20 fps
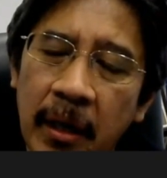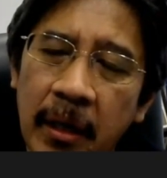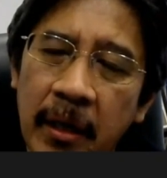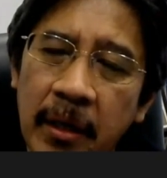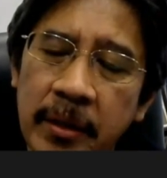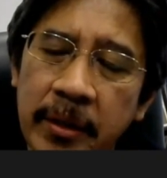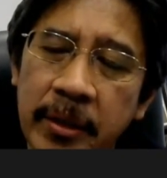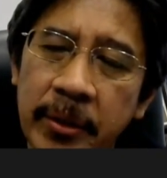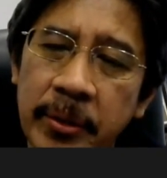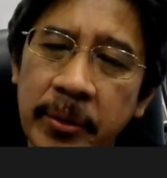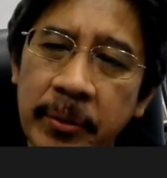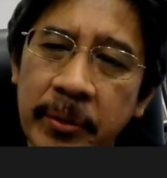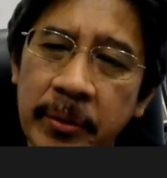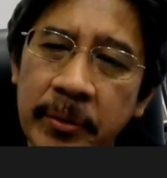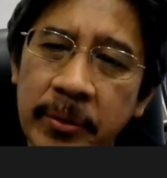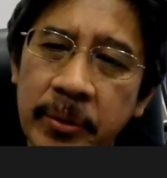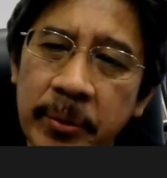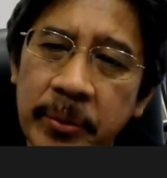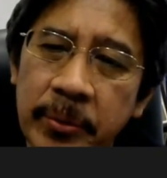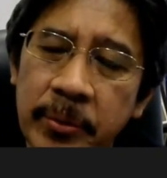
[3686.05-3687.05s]
you know,
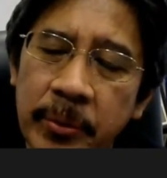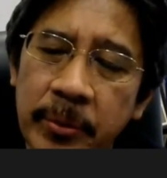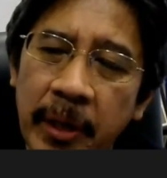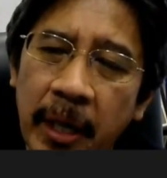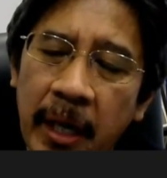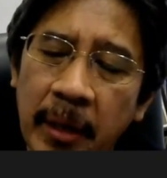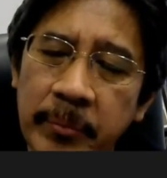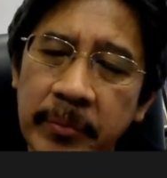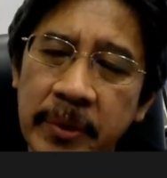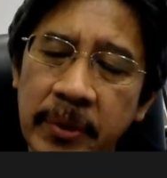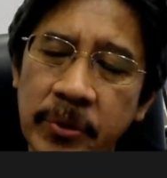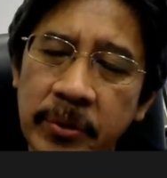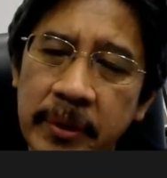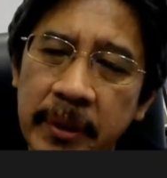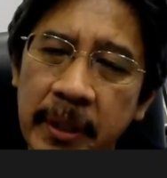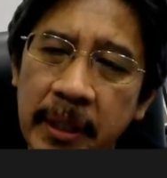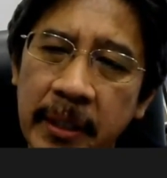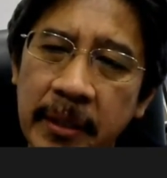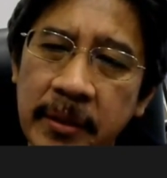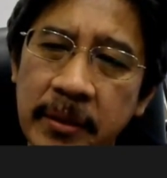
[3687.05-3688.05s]
to help the
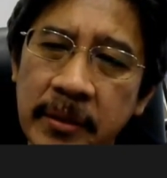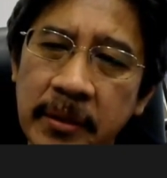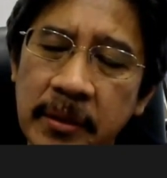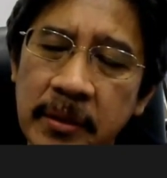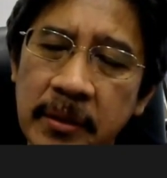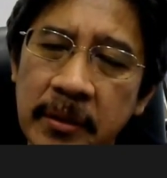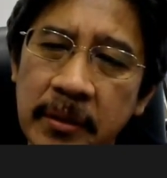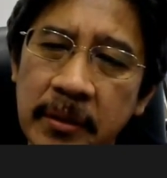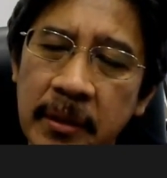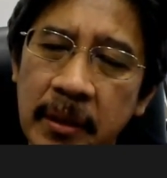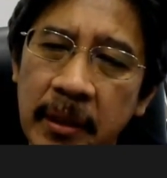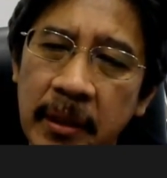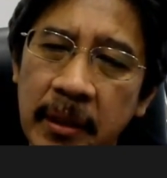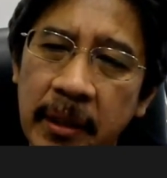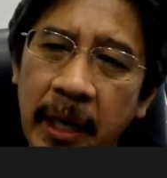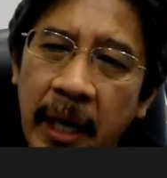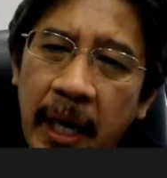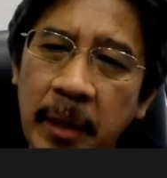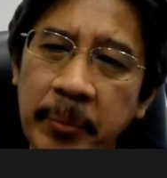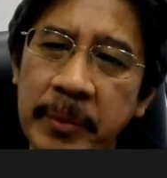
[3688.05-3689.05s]
students,
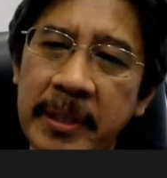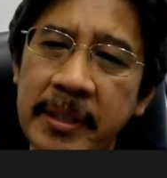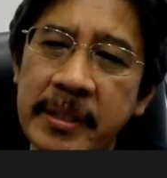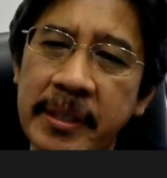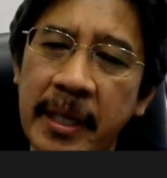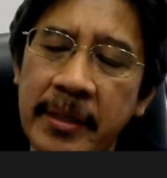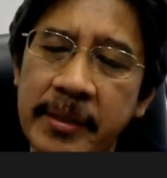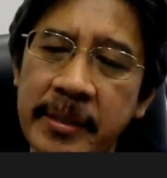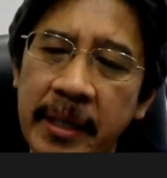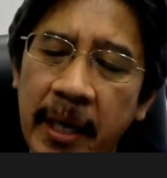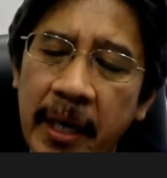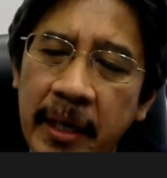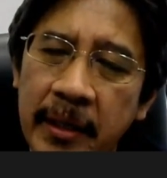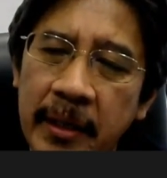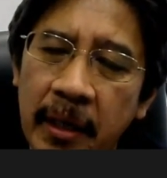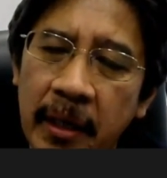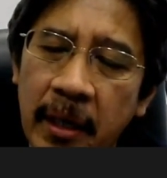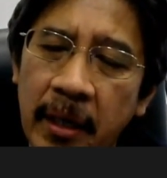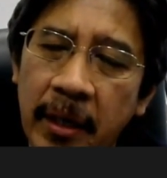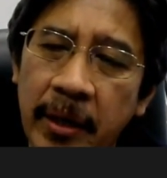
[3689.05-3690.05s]
help in the sense
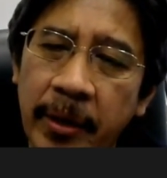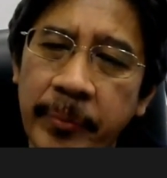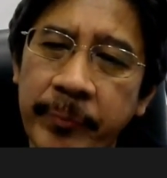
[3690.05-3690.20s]
that